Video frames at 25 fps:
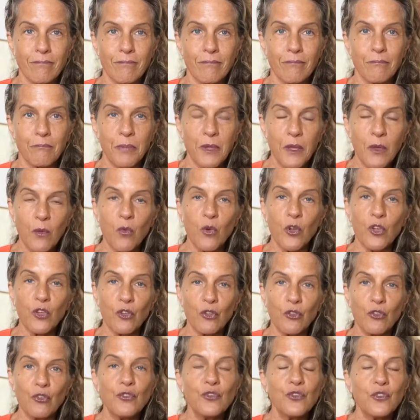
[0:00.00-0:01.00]
Be what you
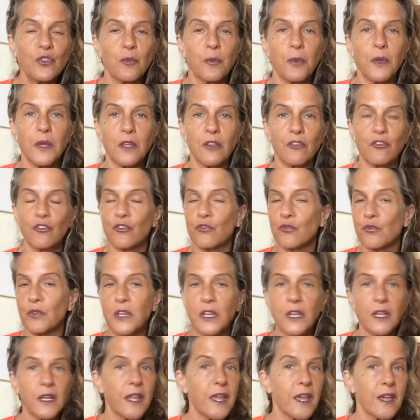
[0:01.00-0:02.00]
used to be. Just
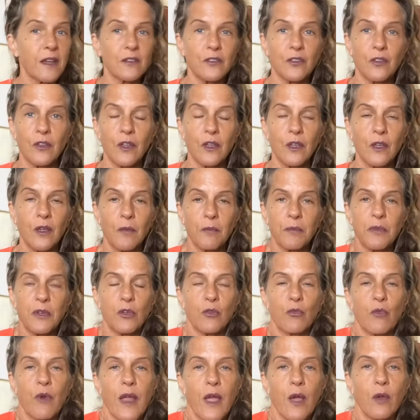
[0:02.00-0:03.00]
reconnect. Be
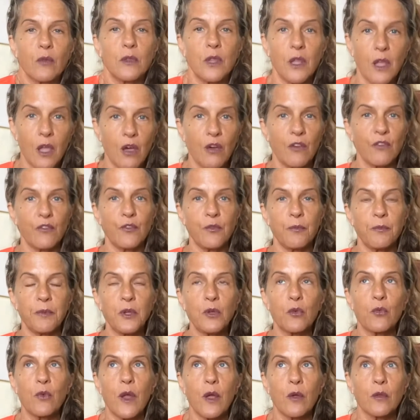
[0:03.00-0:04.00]
around love. Be
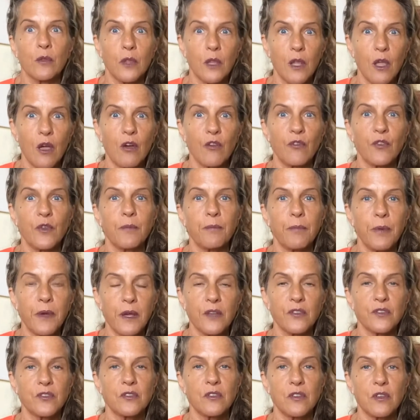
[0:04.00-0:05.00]
around love and
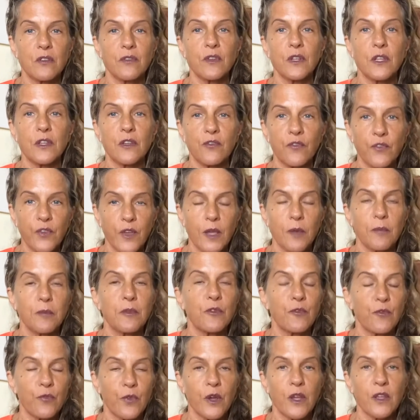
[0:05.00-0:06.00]
positivity. Family,
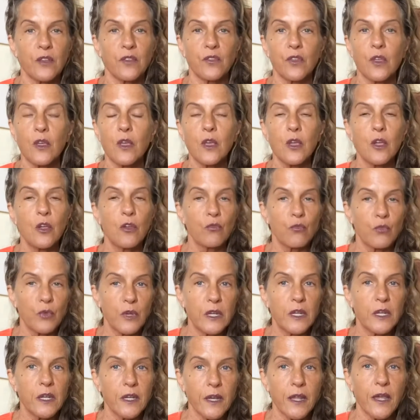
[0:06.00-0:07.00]
friends.
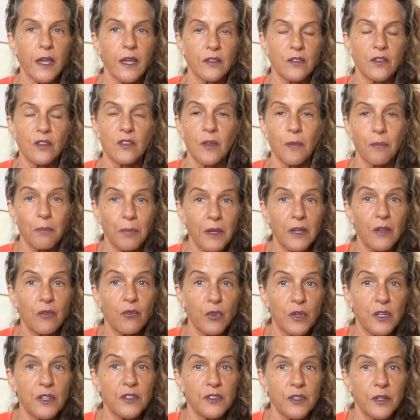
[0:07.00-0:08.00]
Reconnect. It's a big
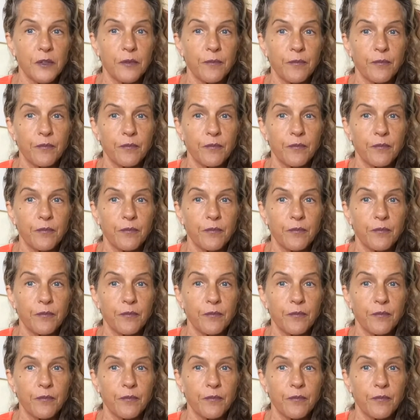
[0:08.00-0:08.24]
reason.